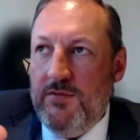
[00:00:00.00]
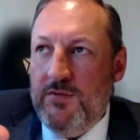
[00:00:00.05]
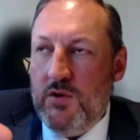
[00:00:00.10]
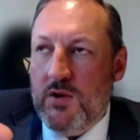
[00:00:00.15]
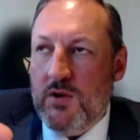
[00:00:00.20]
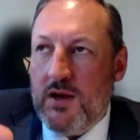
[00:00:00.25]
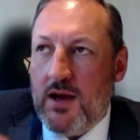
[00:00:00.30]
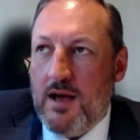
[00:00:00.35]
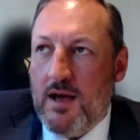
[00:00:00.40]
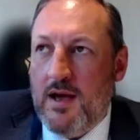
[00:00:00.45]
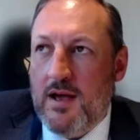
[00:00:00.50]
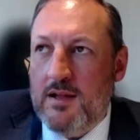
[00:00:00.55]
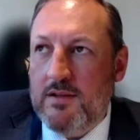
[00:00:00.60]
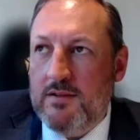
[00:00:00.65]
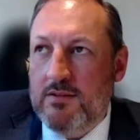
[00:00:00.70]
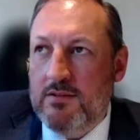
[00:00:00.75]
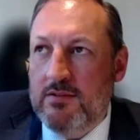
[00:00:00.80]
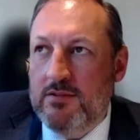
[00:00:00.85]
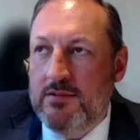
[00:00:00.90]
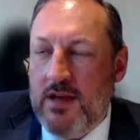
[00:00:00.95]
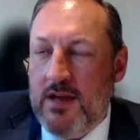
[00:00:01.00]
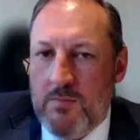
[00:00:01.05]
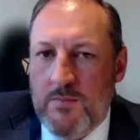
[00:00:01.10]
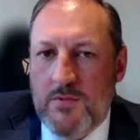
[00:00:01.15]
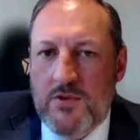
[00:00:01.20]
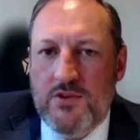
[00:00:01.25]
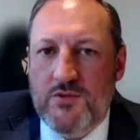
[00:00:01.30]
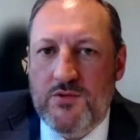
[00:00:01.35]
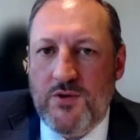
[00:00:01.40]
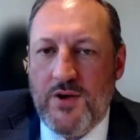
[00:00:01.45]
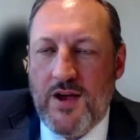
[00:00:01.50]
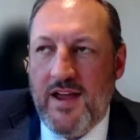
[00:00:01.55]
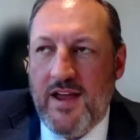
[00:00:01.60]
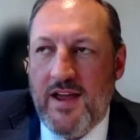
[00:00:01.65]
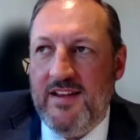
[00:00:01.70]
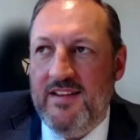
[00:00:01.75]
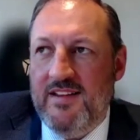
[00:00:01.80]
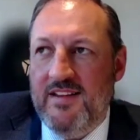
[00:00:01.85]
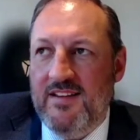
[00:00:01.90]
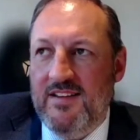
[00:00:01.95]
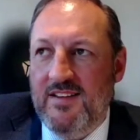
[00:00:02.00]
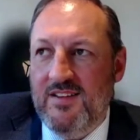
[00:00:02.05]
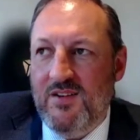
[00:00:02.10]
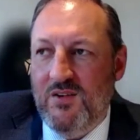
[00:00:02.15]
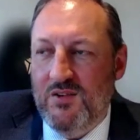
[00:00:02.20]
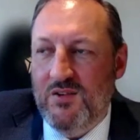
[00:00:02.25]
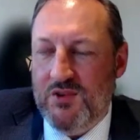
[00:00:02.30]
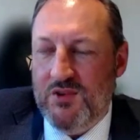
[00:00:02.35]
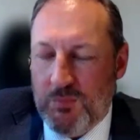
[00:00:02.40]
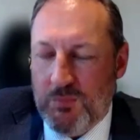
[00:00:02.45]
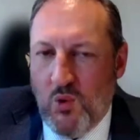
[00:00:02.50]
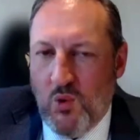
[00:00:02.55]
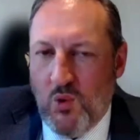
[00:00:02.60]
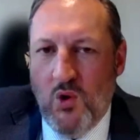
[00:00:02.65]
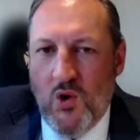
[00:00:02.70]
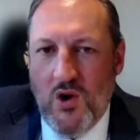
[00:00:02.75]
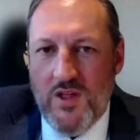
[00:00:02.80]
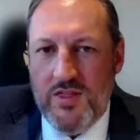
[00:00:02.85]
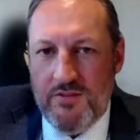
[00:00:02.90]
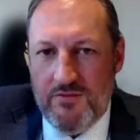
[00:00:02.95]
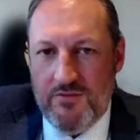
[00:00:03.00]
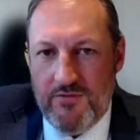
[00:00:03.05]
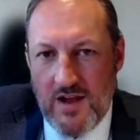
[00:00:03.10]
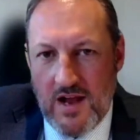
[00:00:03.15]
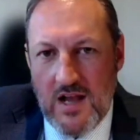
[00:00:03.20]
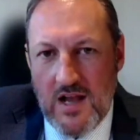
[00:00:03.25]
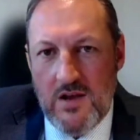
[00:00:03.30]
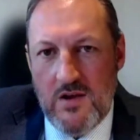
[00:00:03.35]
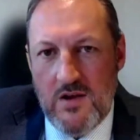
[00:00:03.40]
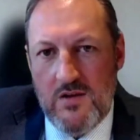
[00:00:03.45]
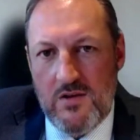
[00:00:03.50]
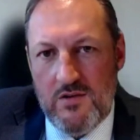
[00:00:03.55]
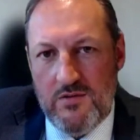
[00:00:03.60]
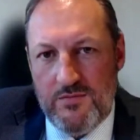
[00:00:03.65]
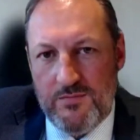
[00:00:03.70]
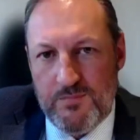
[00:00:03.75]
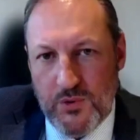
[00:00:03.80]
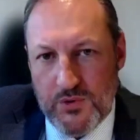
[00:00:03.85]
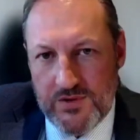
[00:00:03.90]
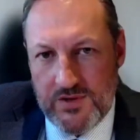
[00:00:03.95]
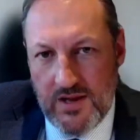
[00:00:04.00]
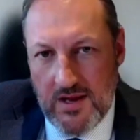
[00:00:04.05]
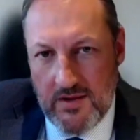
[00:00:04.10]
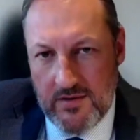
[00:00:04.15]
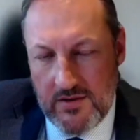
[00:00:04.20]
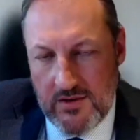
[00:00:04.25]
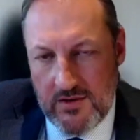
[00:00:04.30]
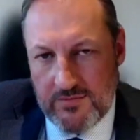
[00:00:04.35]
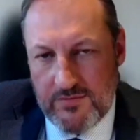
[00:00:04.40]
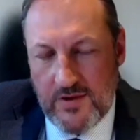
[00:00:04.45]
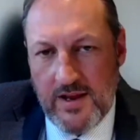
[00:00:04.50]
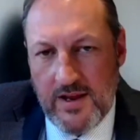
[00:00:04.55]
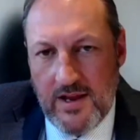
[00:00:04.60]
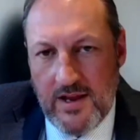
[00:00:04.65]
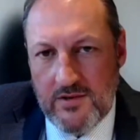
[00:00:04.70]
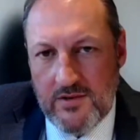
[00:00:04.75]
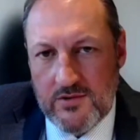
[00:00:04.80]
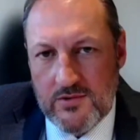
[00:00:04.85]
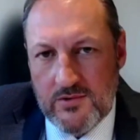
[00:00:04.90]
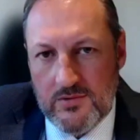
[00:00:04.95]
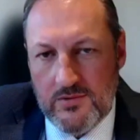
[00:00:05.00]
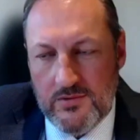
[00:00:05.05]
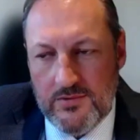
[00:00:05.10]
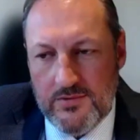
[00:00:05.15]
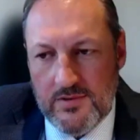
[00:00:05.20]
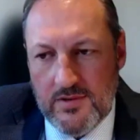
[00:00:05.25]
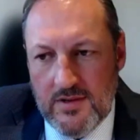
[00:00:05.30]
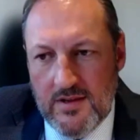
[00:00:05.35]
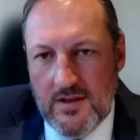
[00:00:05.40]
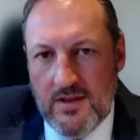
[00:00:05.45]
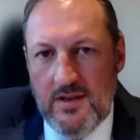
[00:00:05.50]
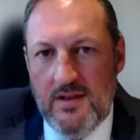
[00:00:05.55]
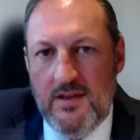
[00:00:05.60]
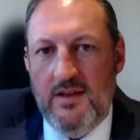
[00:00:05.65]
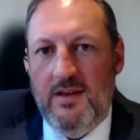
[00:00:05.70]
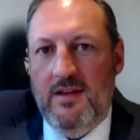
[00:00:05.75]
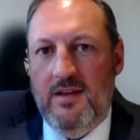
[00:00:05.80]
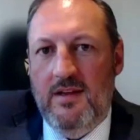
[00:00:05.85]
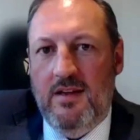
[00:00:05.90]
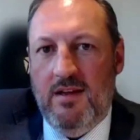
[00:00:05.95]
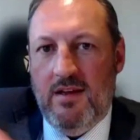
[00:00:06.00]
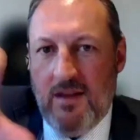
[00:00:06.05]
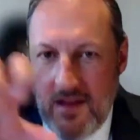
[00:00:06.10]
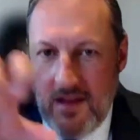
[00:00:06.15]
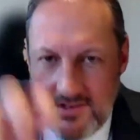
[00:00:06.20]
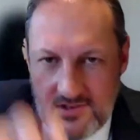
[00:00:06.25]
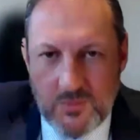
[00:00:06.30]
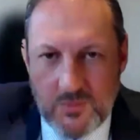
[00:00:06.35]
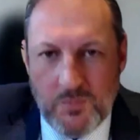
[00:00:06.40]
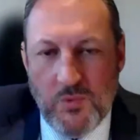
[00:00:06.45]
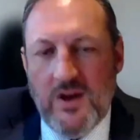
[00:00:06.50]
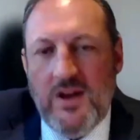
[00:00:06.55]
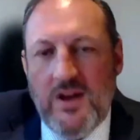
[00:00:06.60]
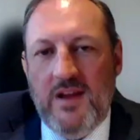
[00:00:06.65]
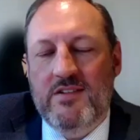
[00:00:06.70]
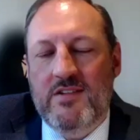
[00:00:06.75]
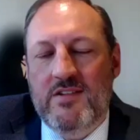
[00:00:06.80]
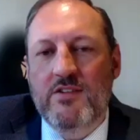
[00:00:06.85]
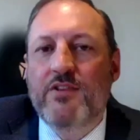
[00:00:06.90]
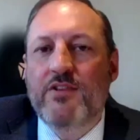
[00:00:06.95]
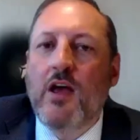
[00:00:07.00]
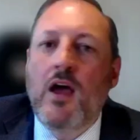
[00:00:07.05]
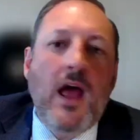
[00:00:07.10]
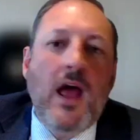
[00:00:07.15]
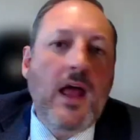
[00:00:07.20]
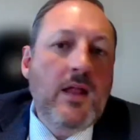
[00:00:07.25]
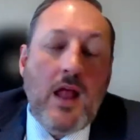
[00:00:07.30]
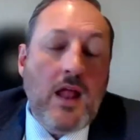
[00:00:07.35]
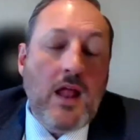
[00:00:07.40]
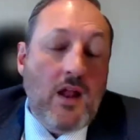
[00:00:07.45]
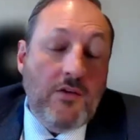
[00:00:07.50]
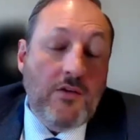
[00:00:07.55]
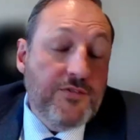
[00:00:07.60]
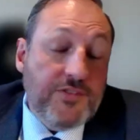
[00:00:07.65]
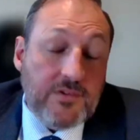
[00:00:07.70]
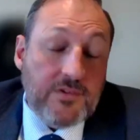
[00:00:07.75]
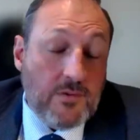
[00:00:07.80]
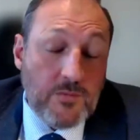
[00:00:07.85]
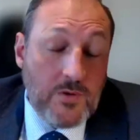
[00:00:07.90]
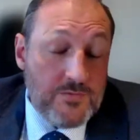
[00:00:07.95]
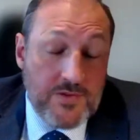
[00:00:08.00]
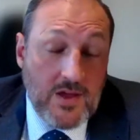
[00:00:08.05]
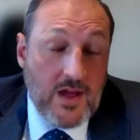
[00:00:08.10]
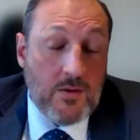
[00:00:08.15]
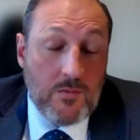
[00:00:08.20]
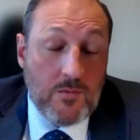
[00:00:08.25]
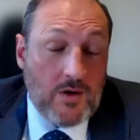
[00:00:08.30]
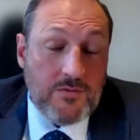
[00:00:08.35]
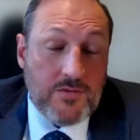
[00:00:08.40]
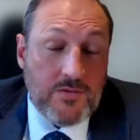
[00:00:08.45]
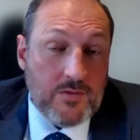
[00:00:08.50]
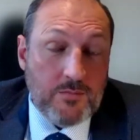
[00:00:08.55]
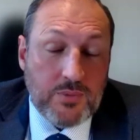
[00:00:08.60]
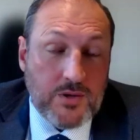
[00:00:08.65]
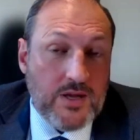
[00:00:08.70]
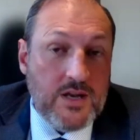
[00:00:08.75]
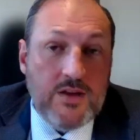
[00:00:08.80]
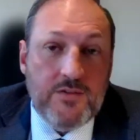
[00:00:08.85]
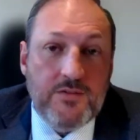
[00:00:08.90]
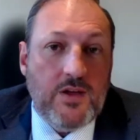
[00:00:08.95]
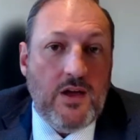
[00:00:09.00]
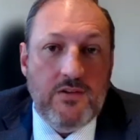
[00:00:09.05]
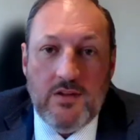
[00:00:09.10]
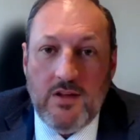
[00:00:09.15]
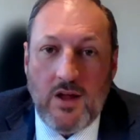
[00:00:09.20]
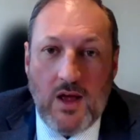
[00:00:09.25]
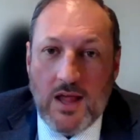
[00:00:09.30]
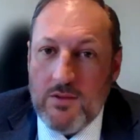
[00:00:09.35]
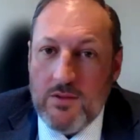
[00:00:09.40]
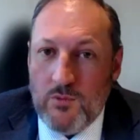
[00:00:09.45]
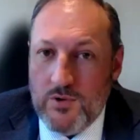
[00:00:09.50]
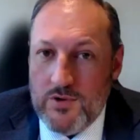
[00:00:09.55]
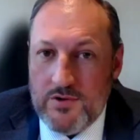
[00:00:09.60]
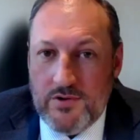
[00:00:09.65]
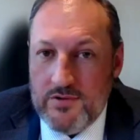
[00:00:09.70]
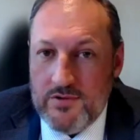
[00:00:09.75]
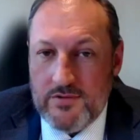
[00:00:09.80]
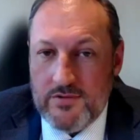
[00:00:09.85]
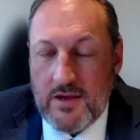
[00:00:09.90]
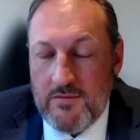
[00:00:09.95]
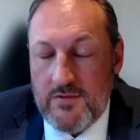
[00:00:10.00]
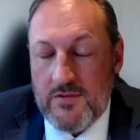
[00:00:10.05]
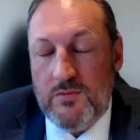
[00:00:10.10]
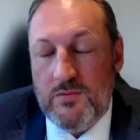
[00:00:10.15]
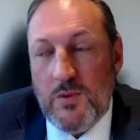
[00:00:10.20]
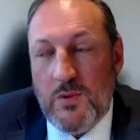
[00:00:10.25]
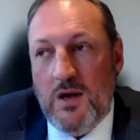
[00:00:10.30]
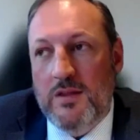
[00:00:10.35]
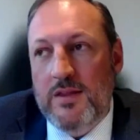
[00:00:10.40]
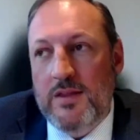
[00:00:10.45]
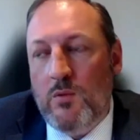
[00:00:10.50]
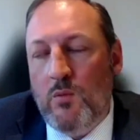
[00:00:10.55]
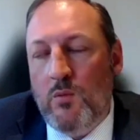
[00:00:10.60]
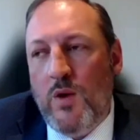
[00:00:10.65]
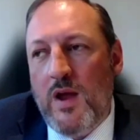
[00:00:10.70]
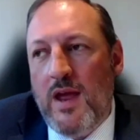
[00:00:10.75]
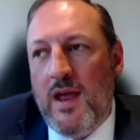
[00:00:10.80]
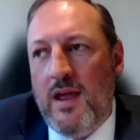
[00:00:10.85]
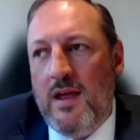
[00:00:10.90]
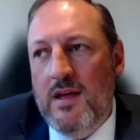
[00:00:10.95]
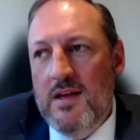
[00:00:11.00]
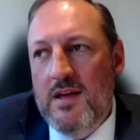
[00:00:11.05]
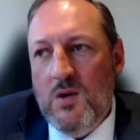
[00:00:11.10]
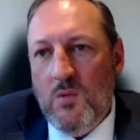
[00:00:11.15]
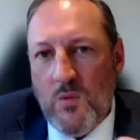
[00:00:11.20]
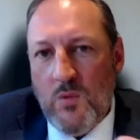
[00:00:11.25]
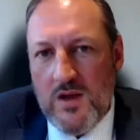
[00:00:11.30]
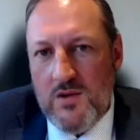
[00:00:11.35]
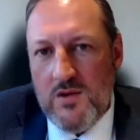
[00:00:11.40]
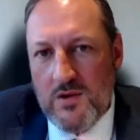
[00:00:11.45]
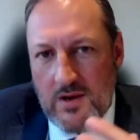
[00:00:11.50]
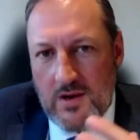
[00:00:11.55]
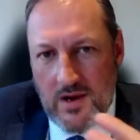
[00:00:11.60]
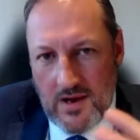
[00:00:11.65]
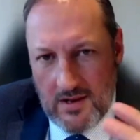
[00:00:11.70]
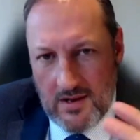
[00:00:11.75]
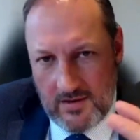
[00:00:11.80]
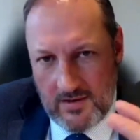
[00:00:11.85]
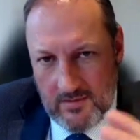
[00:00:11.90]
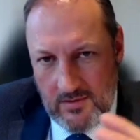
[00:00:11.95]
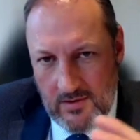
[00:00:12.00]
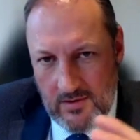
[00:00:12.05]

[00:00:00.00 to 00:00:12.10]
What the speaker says: you can't demonstrate or support the value you've put down in your financials, it's a breach. And so, I've done plenty of those, and other auditors have as well, that where you can't